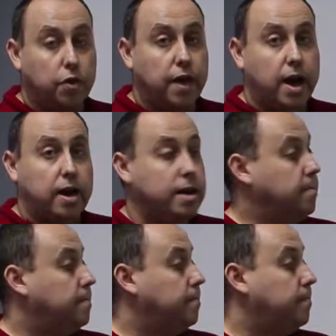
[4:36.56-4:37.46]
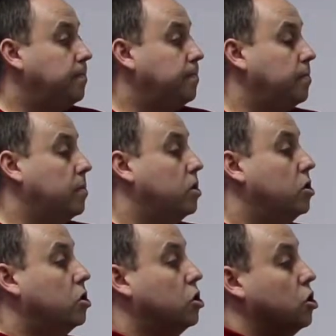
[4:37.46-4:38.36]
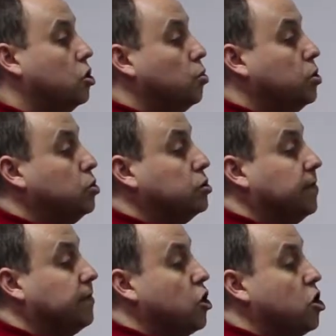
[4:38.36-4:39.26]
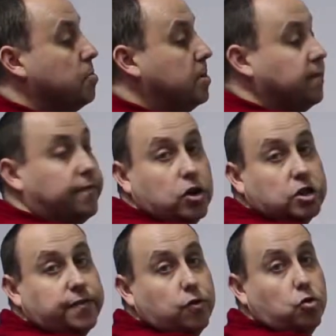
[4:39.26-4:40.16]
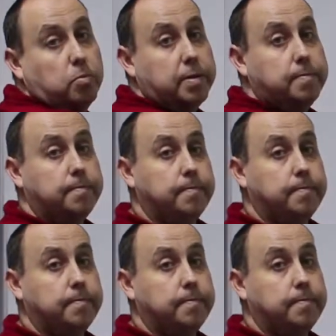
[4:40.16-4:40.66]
or they, we use the verb in the first form,